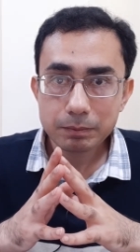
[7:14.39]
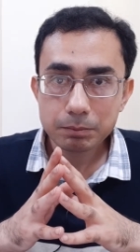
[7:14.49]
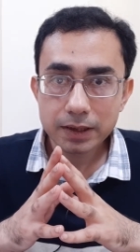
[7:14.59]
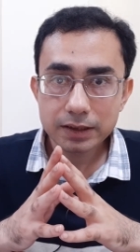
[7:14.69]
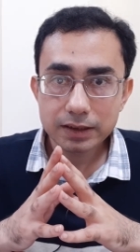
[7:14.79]

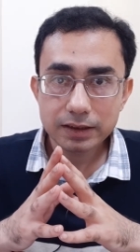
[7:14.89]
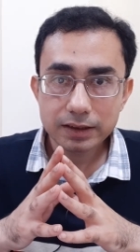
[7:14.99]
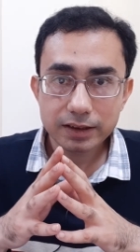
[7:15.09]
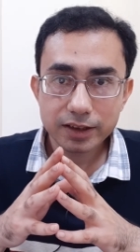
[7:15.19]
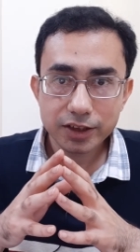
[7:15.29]
but
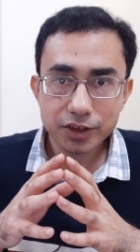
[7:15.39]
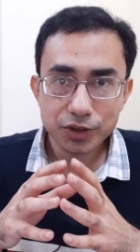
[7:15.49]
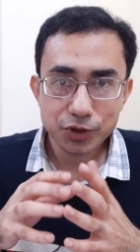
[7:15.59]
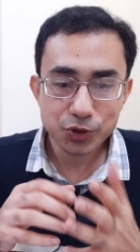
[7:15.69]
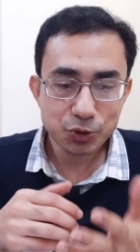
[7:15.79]

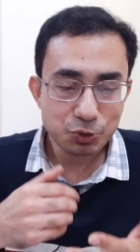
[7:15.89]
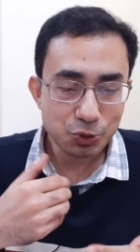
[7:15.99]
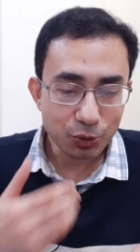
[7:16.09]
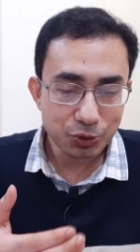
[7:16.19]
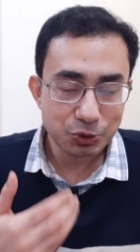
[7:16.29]
you
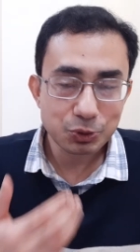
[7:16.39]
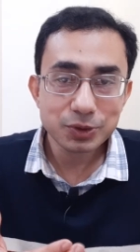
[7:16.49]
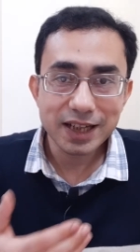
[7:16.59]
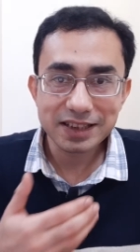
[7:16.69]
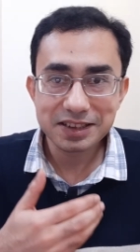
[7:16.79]
don't do
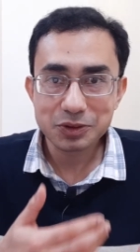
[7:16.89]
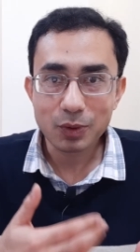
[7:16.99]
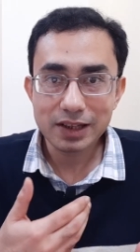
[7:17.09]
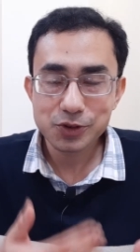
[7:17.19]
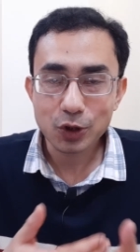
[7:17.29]
that
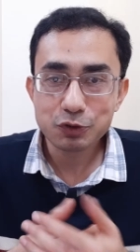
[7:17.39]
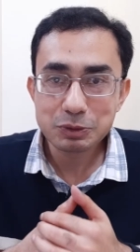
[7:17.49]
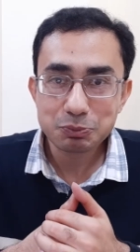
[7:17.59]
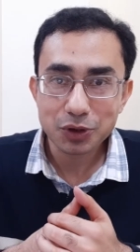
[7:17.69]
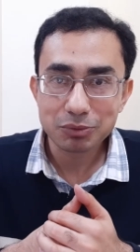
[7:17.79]
while
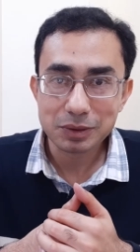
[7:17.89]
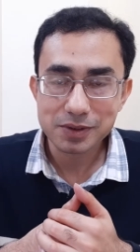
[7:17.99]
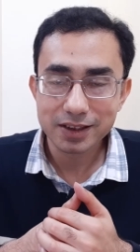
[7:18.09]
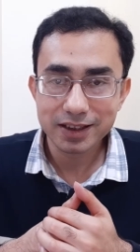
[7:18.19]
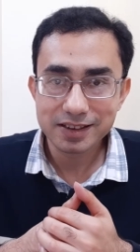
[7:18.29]
solving
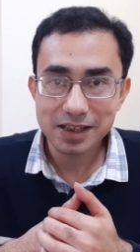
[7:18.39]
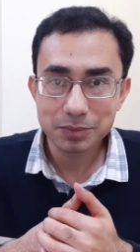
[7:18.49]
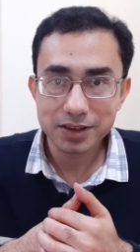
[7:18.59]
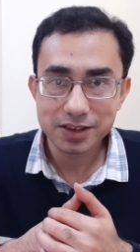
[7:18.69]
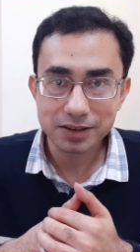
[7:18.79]
problems in an
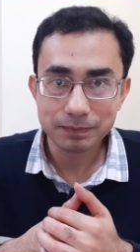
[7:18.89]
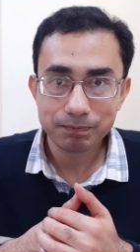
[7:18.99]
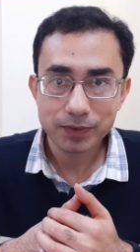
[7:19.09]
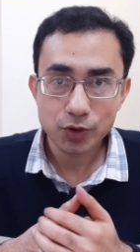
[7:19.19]
examination.